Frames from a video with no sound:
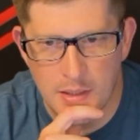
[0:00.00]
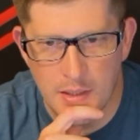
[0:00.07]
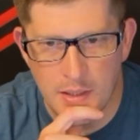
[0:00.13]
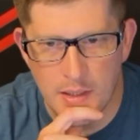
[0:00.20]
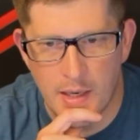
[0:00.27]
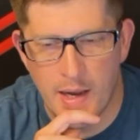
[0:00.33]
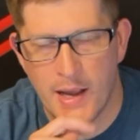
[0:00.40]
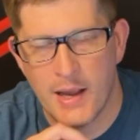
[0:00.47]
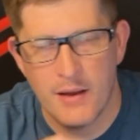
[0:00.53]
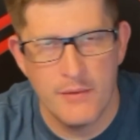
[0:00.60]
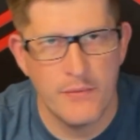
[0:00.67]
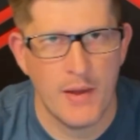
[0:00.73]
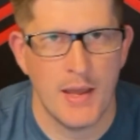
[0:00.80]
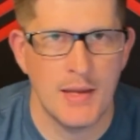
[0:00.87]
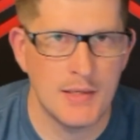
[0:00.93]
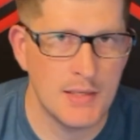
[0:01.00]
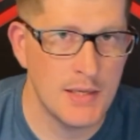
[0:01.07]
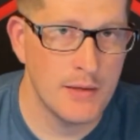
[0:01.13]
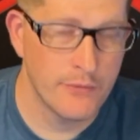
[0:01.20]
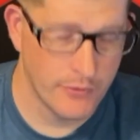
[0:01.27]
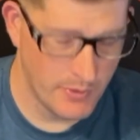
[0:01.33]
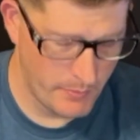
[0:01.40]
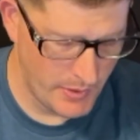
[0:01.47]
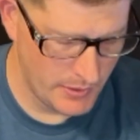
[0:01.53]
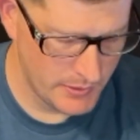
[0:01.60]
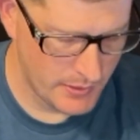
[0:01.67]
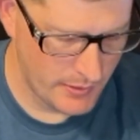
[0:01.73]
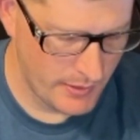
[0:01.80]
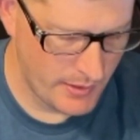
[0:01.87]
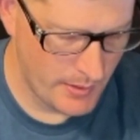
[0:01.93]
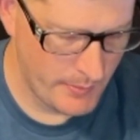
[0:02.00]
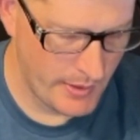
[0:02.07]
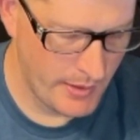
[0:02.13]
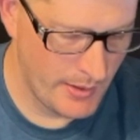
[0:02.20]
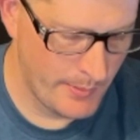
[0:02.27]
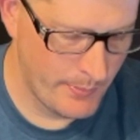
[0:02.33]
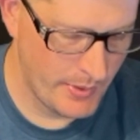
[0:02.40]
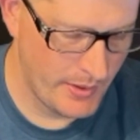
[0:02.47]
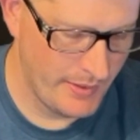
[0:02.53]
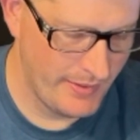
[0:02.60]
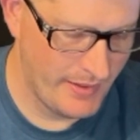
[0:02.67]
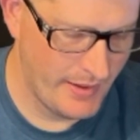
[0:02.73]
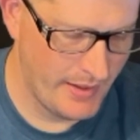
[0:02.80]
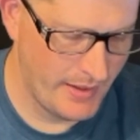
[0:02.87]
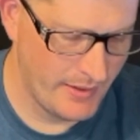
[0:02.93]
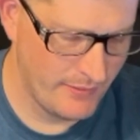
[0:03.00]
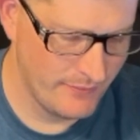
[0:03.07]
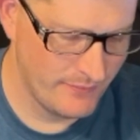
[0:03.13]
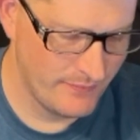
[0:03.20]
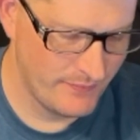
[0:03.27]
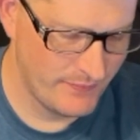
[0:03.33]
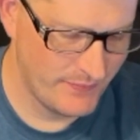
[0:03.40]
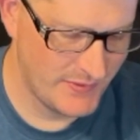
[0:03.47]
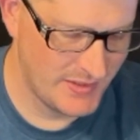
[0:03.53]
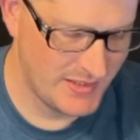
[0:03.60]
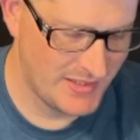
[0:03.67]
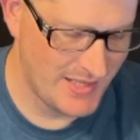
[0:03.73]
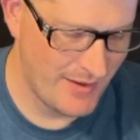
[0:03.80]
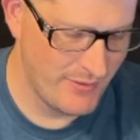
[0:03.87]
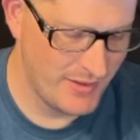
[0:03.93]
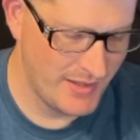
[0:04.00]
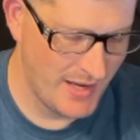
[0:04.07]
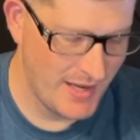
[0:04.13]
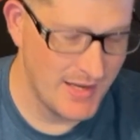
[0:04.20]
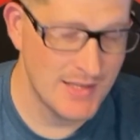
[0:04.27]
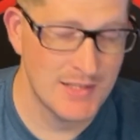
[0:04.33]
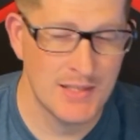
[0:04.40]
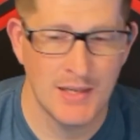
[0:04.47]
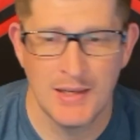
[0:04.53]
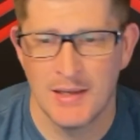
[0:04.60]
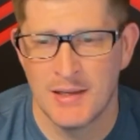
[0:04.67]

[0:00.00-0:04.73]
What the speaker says: I have AT for the military coming up in like 7 days.